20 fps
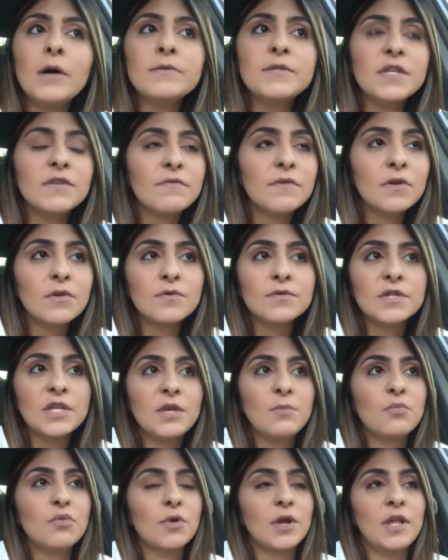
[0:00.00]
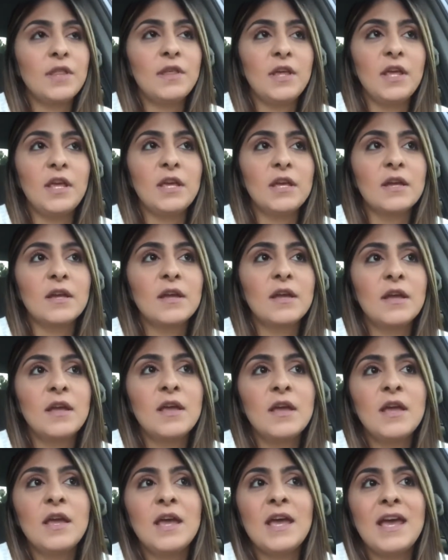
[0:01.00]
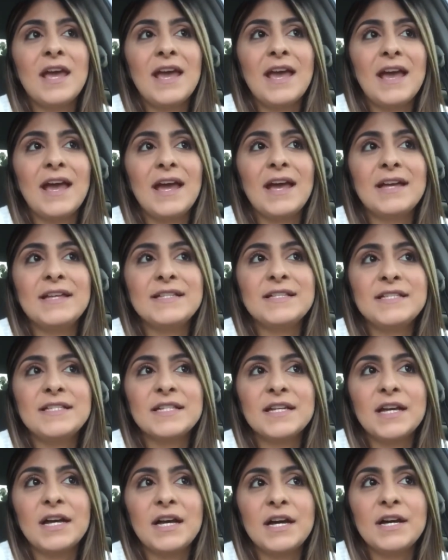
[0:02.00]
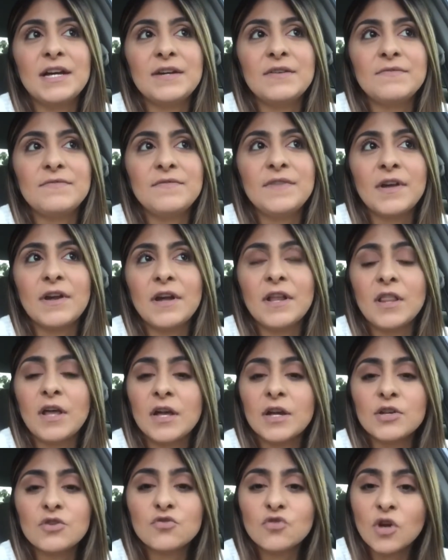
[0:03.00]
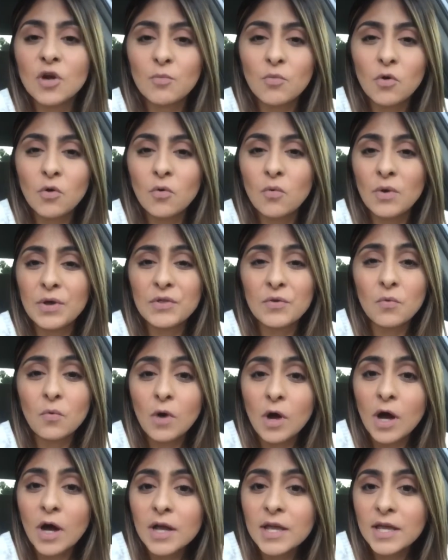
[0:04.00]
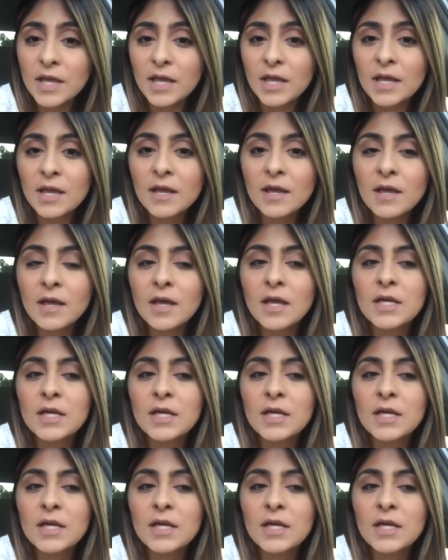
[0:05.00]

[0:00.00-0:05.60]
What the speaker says: difficulty breathing, and a lot of trouble with walking.